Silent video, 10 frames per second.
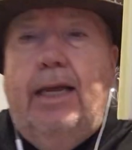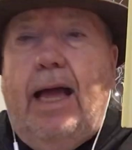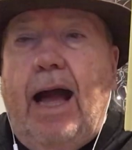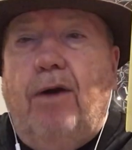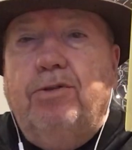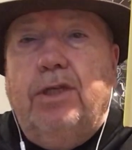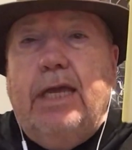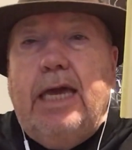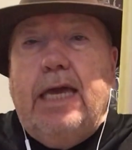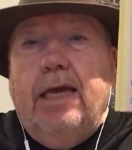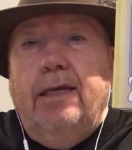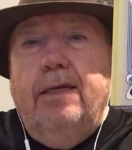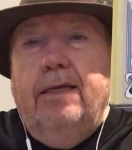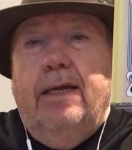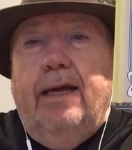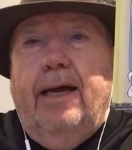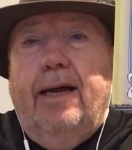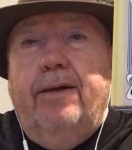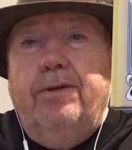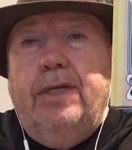Owsley,
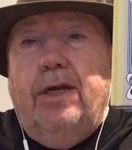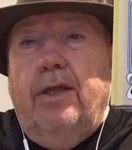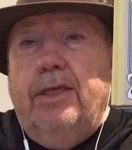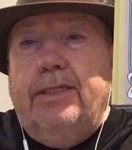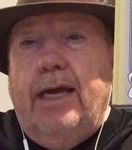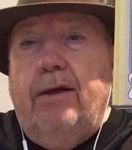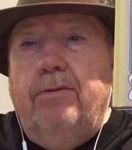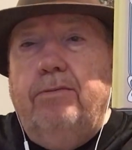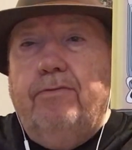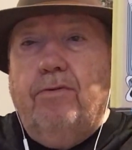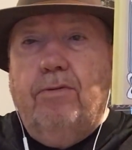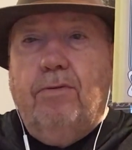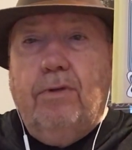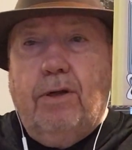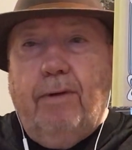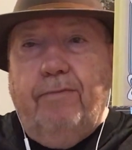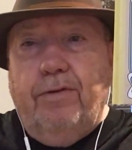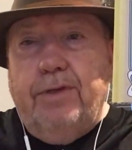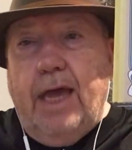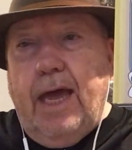uh, who did all the sound for the
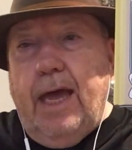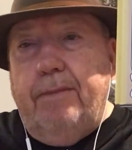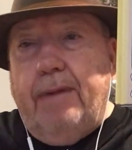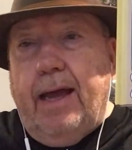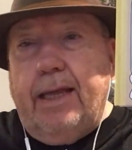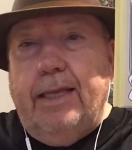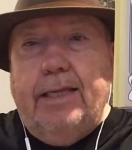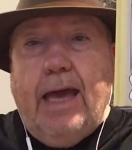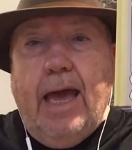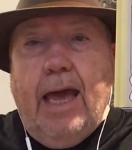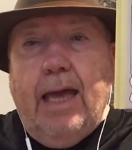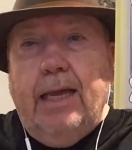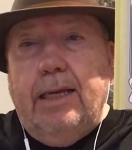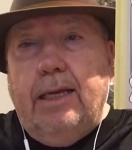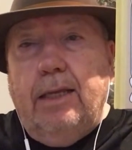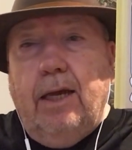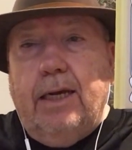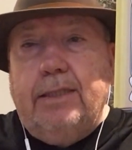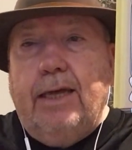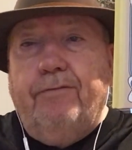Grateful Dead back in the day and a lot
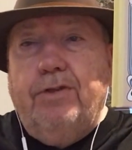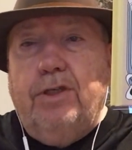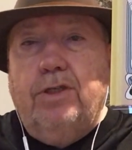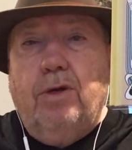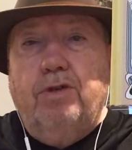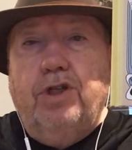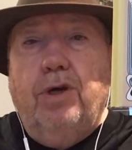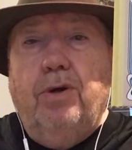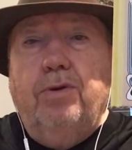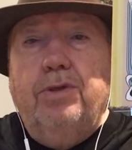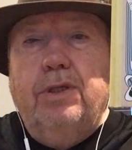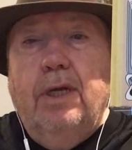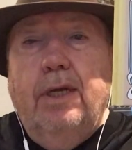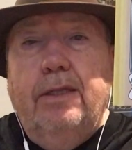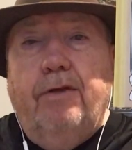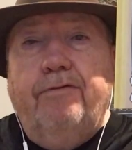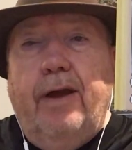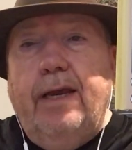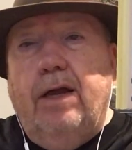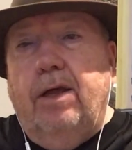of San Francisco shows. They're
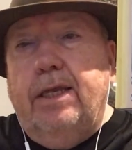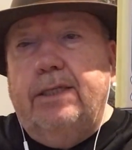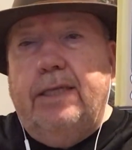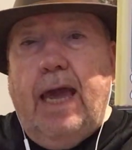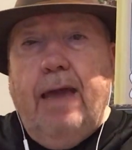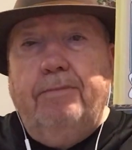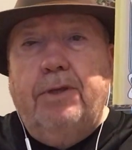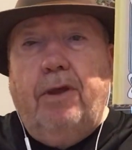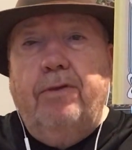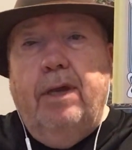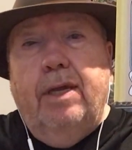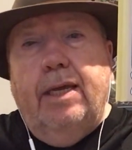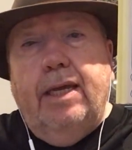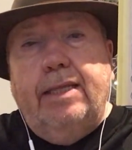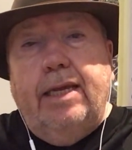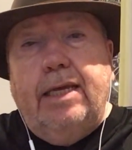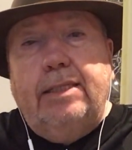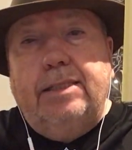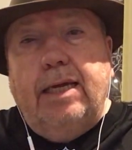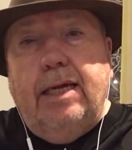finding all his tapes that
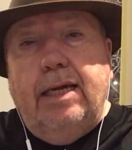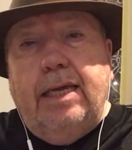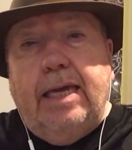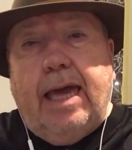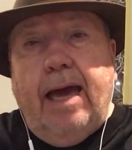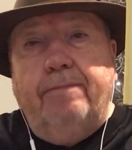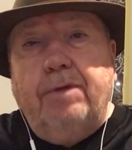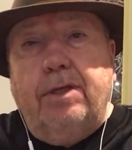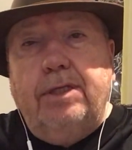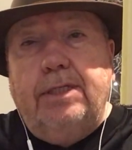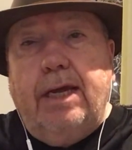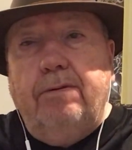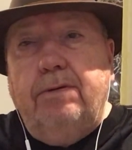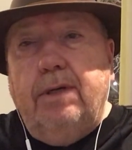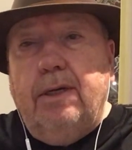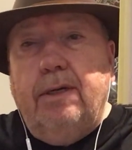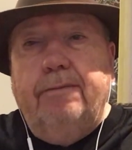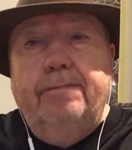he's uh, he capped all his sound uh,